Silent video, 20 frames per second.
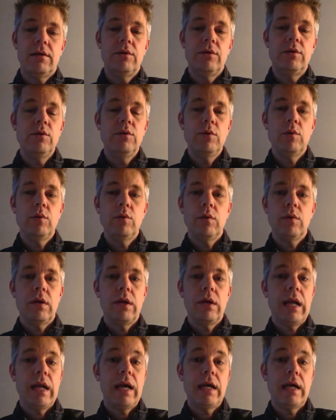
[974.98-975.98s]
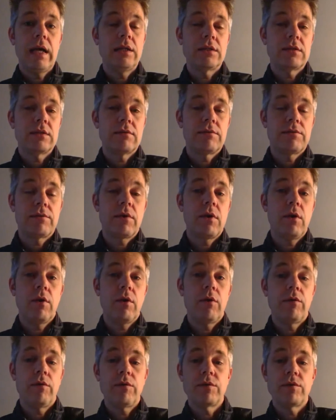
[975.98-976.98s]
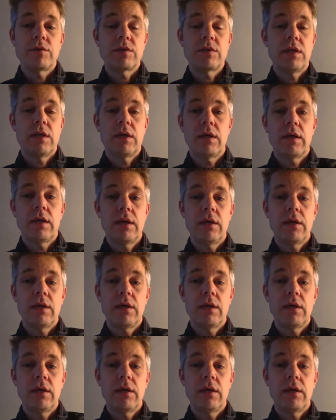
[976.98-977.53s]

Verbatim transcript: new lines of clothes